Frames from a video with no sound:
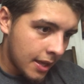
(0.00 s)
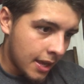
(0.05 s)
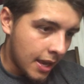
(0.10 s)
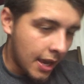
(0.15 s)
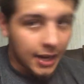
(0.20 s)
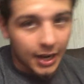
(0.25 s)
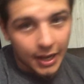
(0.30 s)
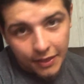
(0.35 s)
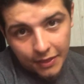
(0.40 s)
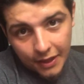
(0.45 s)

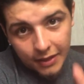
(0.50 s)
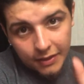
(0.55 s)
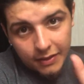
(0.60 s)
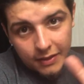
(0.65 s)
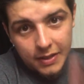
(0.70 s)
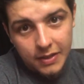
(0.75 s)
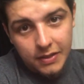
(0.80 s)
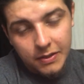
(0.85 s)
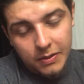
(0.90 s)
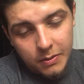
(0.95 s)
And I think
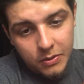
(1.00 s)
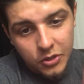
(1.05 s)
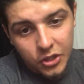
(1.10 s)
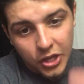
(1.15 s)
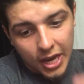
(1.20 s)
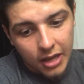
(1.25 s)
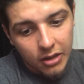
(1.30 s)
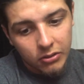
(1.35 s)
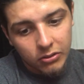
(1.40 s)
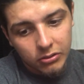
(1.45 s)
this
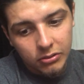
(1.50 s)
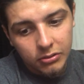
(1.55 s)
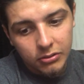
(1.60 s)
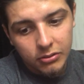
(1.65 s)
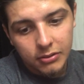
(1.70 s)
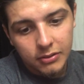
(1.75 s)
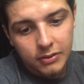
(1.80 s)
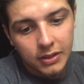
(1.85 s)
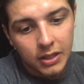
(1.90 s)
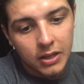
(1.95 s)
channel
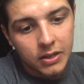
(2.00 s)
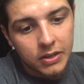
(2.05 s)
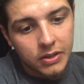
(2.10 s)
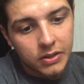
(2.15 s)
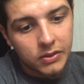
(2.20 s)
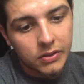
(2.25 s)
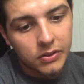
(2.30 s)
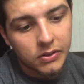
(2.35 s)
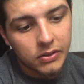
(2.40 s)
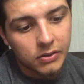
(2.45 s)

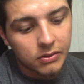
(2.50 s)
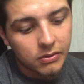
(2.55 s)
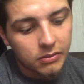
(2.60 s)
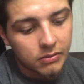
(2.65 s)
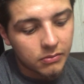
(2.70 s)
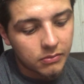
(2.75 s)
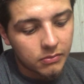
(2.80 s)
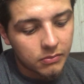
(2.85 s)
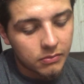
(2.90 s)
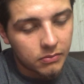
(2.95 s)
does
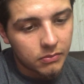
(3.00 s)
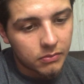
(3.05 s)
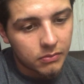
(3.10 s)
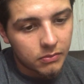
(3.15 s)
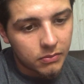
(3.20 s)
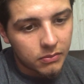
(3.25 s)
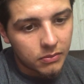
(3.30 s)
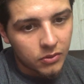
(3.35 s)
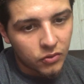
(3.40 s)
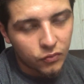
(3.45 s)

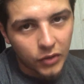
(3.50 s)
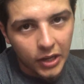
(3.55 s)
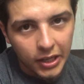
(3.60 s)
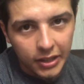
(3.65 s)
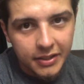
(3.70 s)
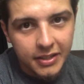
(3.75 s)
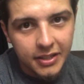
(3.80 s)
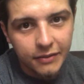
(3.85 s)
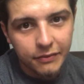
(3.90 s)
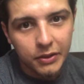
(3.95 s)

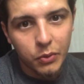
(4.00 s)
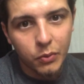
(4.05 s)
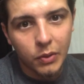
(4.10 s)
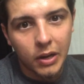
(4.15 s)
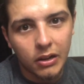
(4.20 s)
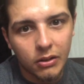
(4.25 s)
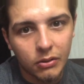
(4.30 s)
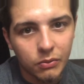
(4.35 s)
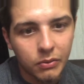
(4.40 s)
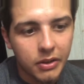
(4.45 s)
relatively
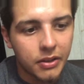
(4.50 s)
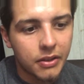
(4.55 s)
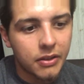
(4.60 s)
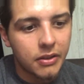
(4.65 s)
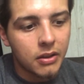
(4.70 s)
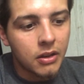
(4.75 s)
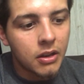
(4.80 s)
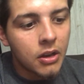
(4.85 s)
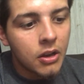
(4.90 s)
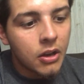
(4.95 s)
well
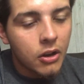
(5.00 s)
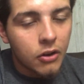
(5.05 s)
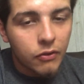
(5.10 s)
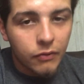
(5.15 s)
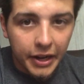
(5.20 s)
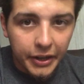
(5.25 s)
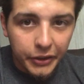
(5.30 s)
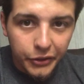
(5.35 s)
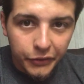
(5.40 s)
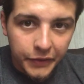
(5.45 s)
with
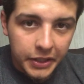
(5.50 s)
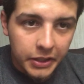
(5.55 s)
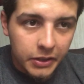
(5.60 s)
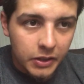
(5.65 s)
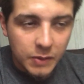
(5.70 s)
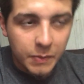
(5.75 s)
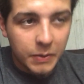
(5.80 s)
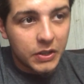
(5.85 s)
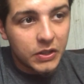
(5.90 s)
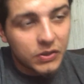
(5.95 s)
regular
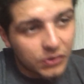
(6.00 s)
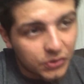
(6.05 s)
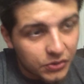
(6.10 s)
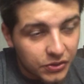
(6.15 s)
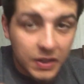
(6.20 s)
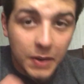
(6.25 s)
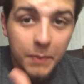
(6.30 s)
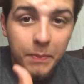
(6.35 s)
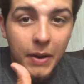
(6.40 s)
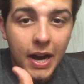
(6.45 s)
videos, but as soon as
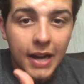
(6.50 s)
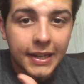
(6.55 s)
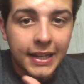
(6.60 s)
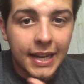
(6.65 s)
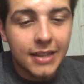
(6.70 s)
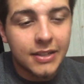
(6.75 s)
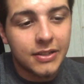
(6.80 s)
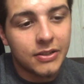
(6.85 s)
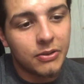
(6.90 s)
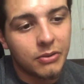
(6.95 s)
you see a
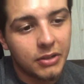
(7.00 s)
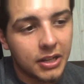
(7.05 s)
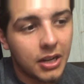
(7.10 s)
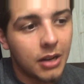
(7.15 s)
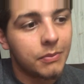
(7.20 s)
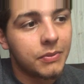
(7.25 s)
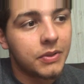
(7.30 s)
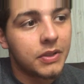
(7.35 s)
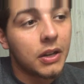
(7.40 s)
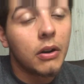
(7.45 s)
podcast, you don't
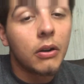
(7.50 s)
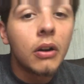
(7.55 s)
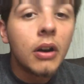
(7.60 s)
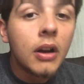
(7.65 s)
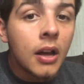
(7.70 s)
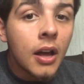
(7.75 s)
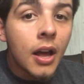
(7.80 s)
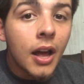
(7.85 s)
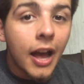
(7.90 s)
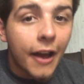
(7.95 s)
come. So
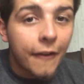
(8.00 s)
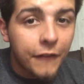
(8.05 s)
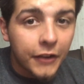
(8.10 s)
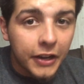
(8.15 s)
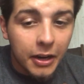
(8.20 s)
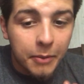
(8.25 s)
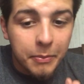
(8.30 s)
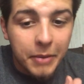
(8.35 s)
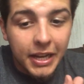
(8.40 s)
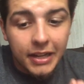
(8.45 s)
I
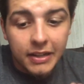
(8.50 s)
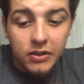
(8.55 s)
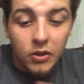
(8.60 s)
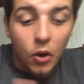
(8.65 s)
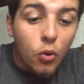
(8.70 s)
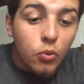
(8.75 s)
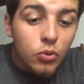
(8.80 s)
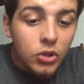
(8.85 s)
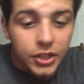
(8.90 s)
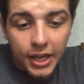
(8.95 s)
figured I'd make it its
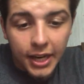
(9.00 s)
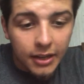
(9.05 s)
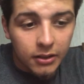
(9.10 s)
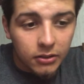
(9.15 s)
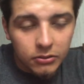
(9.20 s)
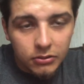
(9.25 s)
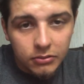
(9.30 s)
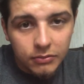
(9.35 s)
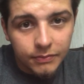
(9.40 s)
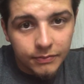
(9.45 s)
own
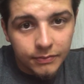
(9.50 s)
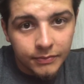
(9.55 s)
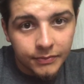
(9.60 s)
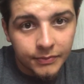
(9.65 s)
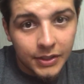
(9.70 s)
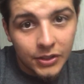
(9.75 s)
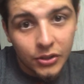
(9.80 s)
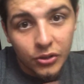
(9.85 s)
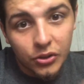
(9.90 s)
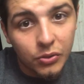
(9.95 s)
channel
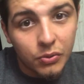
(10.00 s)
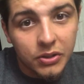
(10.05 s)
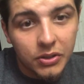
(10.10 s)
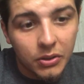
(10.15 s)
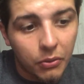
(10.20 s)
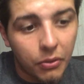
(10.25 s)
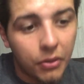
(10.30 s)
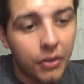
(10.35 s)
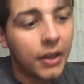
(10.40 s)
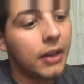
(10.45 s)
and just do its
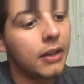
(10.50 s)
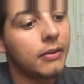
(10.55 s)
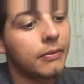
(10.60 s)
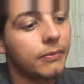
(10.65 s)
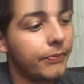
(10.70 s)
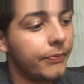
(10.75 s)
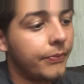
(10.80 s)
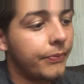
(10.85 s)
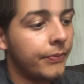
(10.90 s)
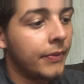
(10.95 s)
own thing.
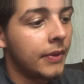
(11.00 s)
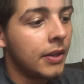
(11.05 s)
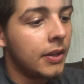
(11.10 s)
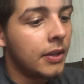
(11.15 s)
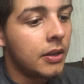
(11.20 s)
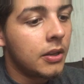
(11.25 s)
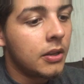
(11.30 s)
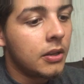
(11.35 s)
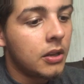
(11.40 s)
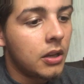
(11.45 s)

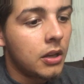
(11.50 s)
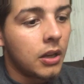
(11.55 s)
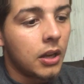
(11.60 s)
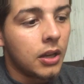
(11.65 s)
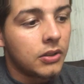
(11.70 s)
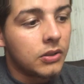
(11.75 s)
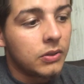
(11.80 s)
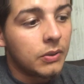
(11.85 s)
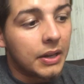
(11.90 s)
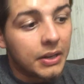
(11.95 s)

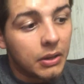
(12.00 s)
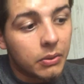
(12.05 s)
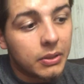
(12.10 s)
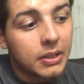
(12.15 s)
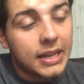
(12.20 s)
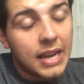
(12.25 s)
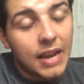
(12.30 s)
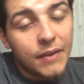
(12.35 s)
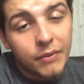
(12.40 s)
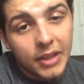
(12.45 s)
Do I know what
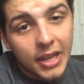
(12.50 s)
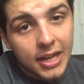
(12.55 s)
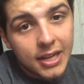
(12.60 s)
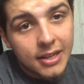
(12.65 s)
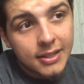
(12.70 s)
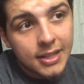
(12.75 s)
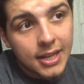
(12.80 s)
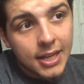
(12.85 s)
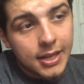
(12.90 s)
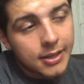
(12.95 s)
the name of that
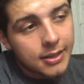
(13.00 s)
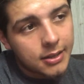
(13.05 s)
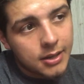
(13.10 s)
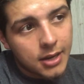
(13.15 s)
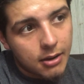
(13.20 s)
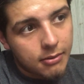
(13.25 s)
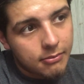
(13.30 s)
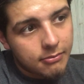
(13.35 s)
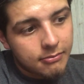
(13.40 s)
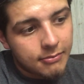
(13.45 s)
is yet?
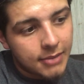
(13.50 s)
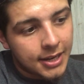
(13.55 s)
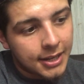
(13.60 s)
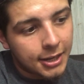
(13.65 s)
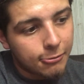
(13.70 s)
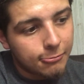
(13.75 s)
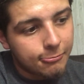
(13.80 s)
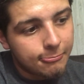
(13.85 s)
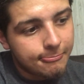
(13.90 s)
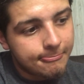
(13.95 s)
No, I
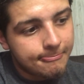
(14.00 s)
don't.